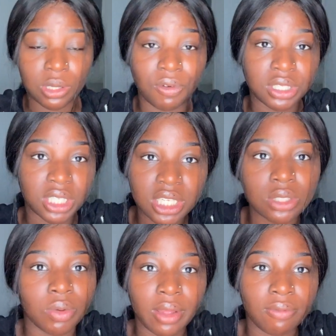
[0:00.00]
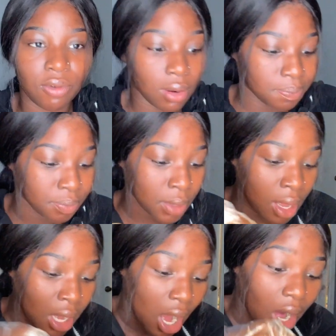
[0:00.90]
of all, takes away from
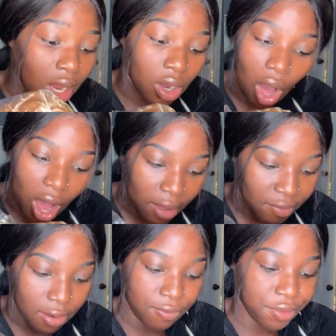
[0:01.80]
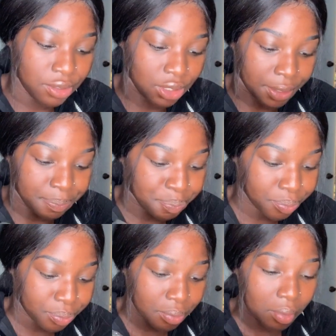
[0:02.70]
a lot of confusion.
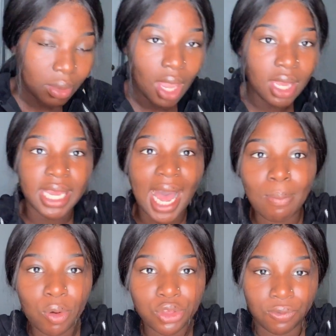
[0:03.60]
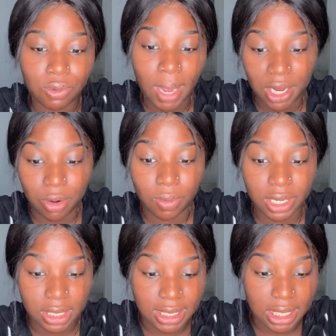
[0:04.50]
Yeah, both of you might know what
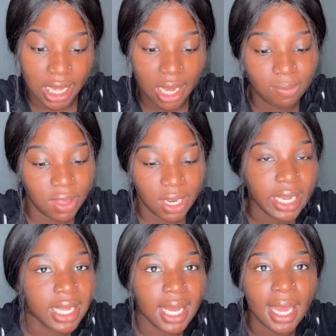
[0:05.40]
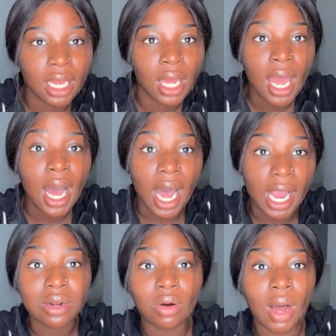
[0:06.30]
it is at the end of the day. Like, I
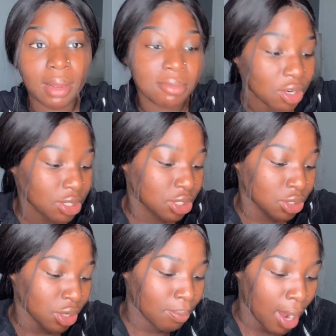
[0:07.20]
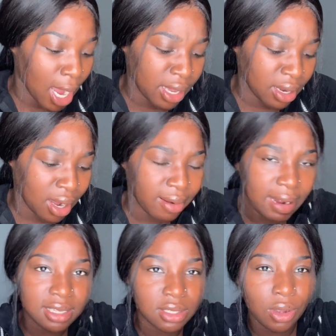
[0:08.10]
know I'm yours, you're mine. All
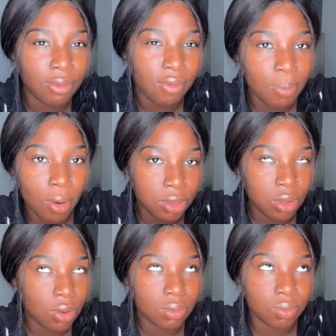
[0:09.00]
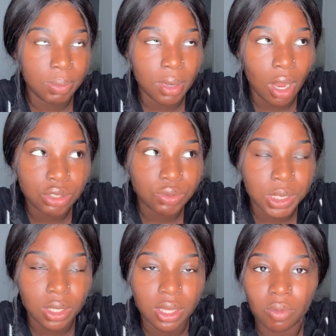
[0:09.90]
right, so if we both know we belong to each
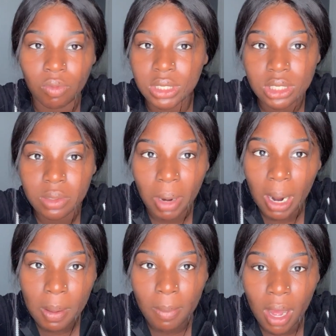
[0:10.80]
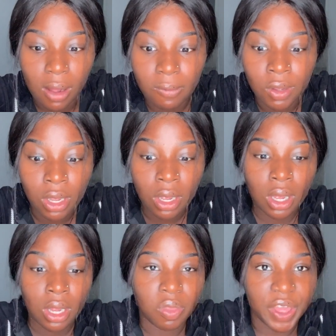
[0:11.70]
other, then what's the problem of
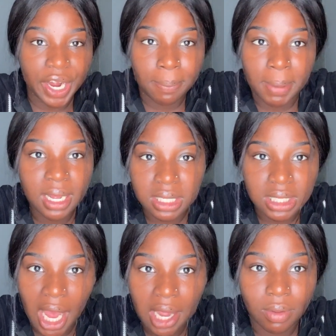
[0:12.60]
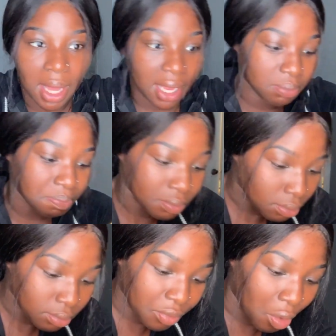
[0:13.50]
there being a title? Like,
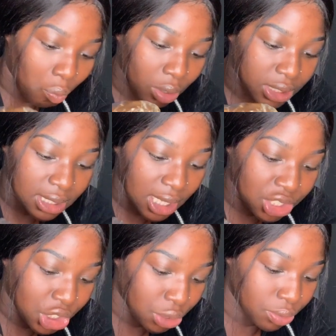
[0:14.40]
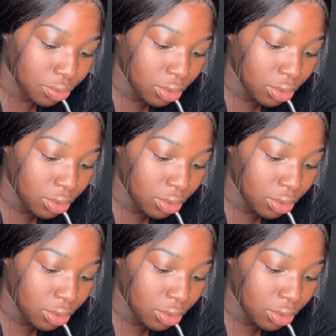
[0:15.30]
what's the issue?